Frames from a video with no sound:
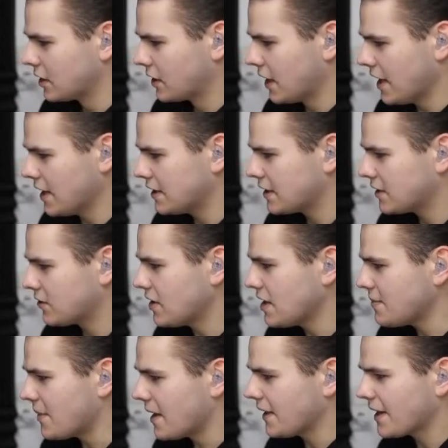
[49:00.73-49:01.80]
Great
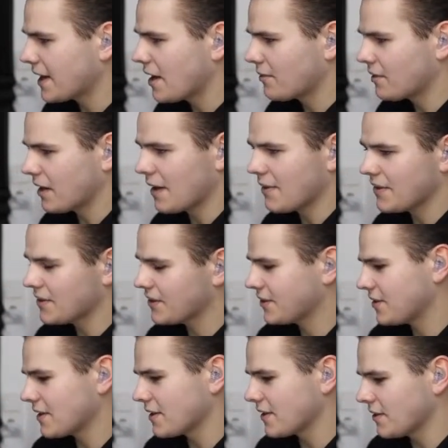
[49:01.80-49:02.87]
stream. I like how we're. Uh, this
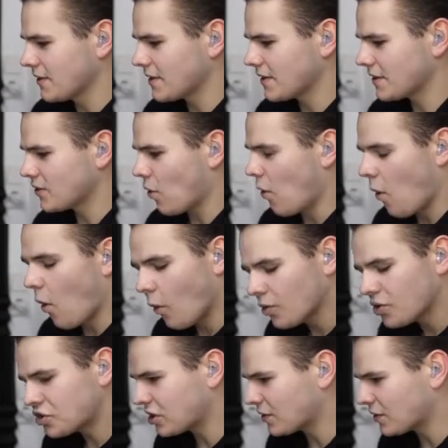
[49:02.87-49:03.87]
is literally this whole